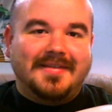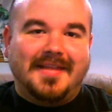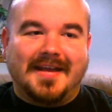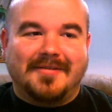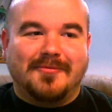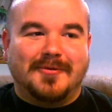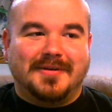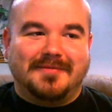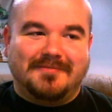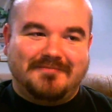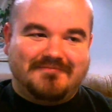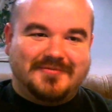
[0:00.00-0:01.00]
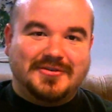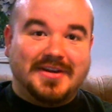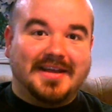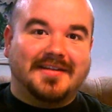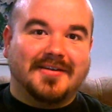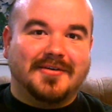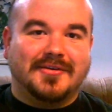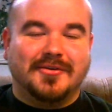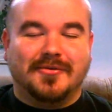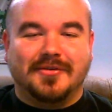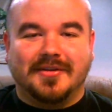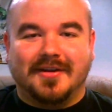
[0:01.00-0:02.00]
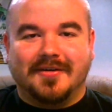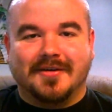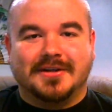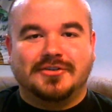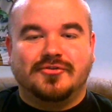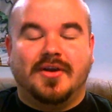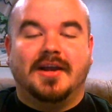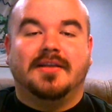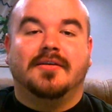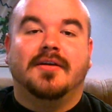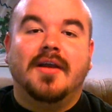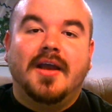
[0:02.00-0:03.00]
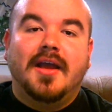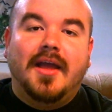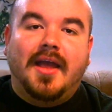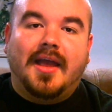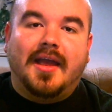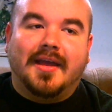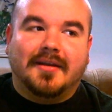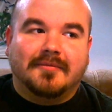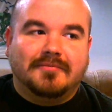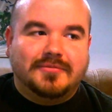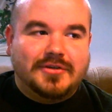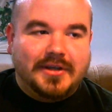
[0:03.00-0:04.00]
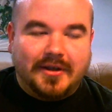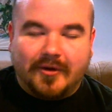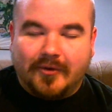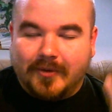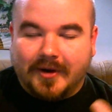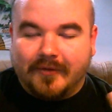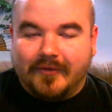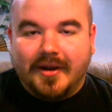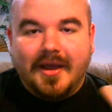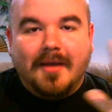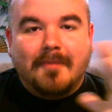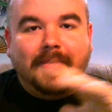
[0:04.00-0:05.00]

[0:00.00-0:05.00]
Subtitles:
that's what Snake's there to do. He's there to extract her, and Chico, whatever.